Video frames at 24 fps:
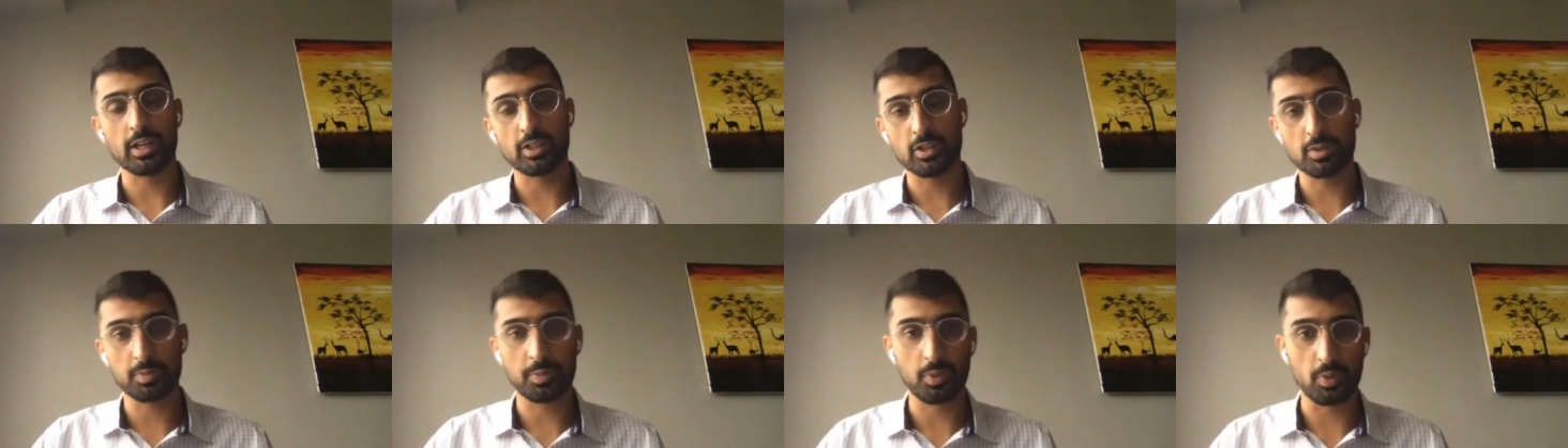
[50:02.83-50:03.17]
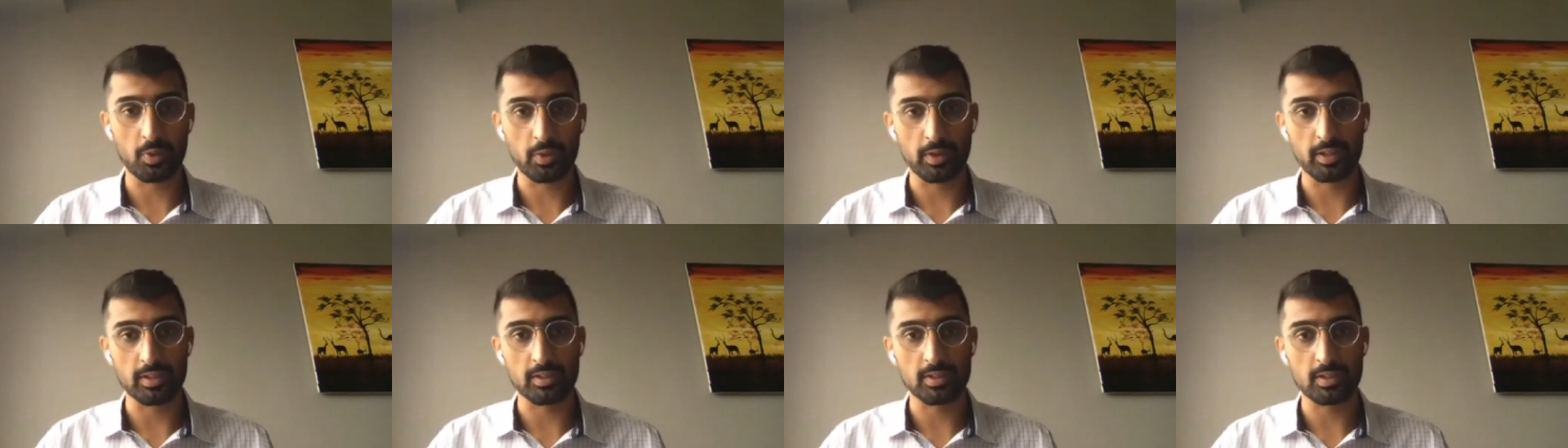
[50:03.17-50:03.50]
touch
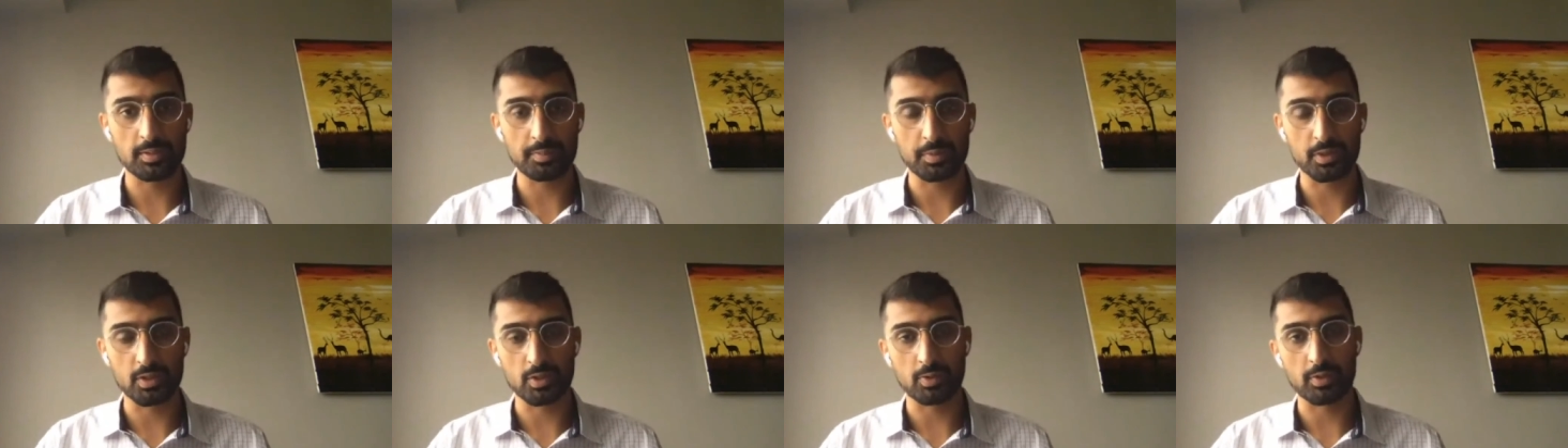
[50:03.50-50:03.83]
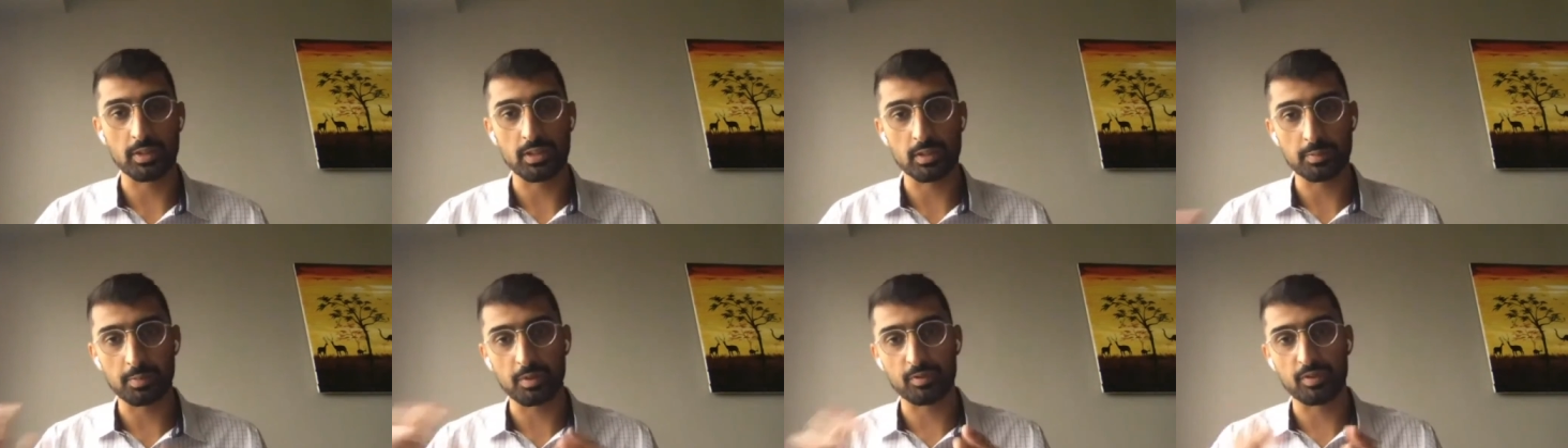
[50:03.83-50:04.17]
points
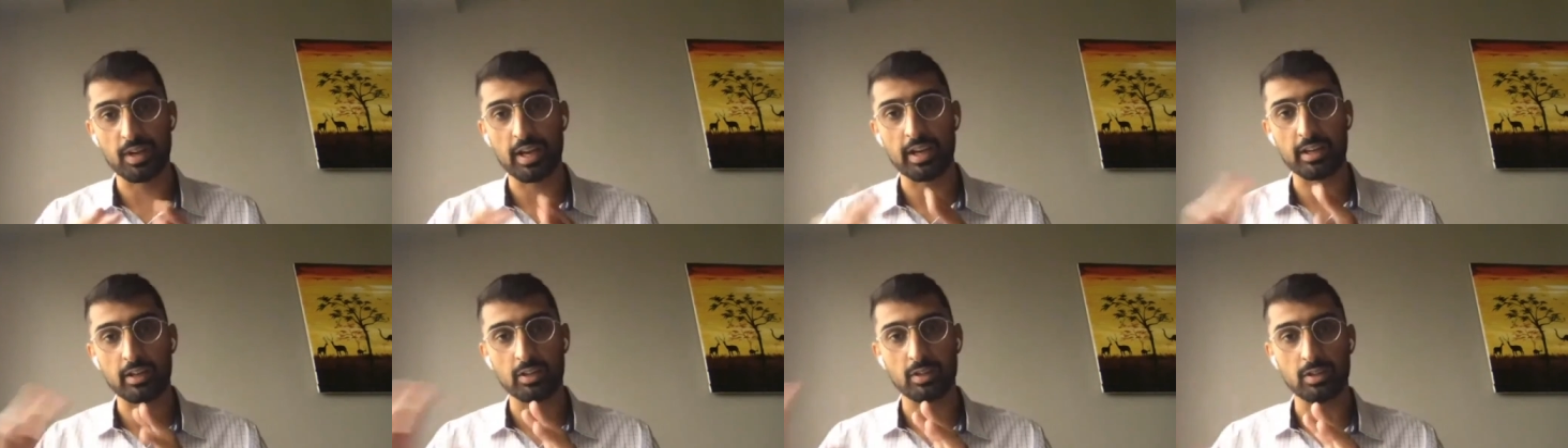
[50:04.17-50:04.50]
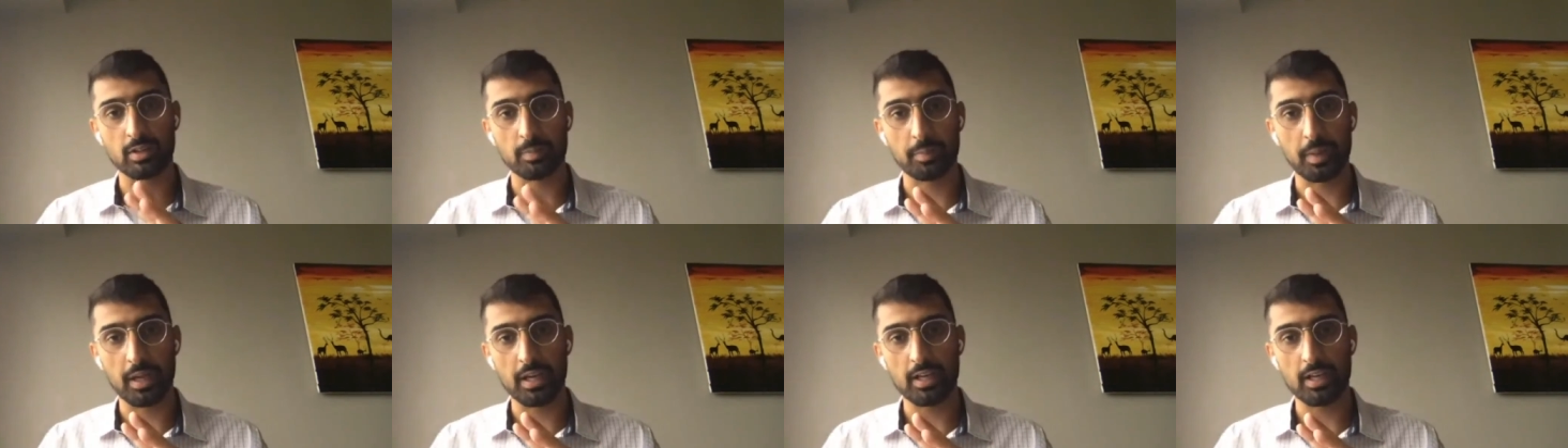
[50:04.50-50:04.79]
between the provider and the